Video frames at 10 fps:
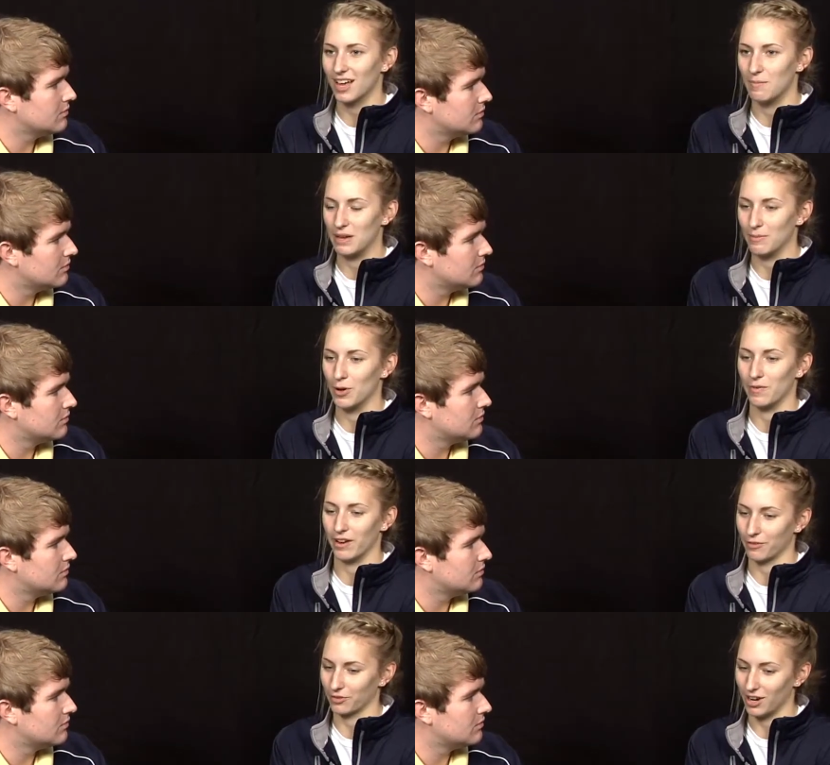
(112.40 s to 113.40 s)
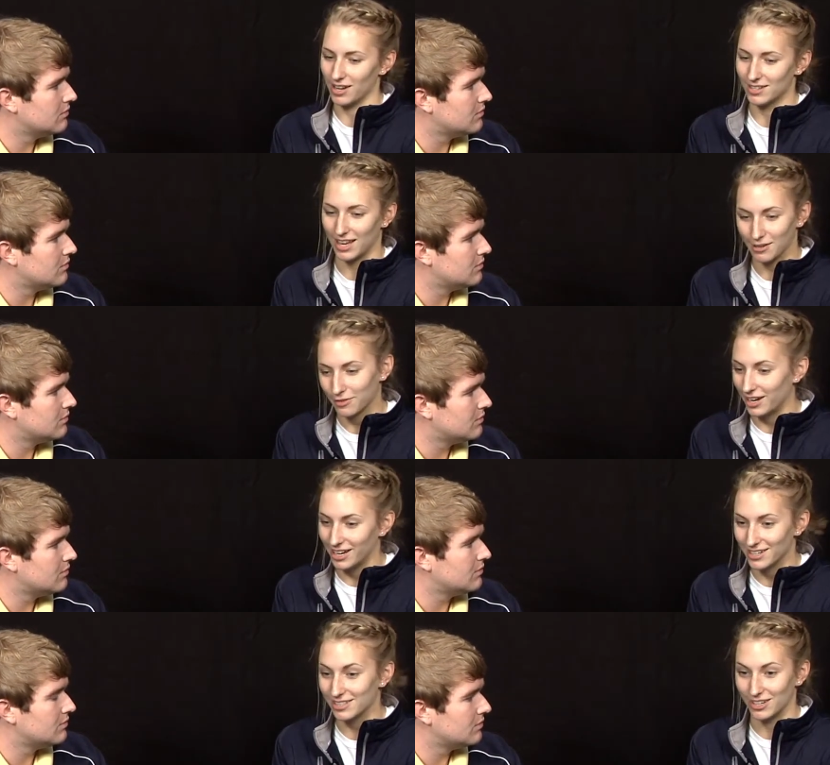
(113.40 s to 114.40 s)
Speaker 1: a big motivator for us. And Friday
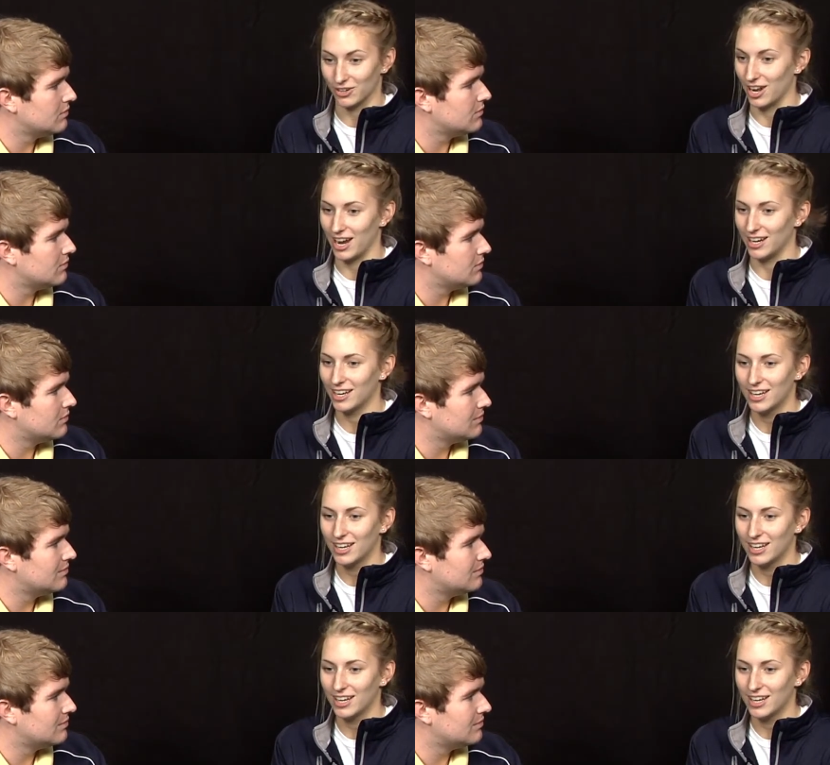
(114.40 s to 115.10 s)
is senior night,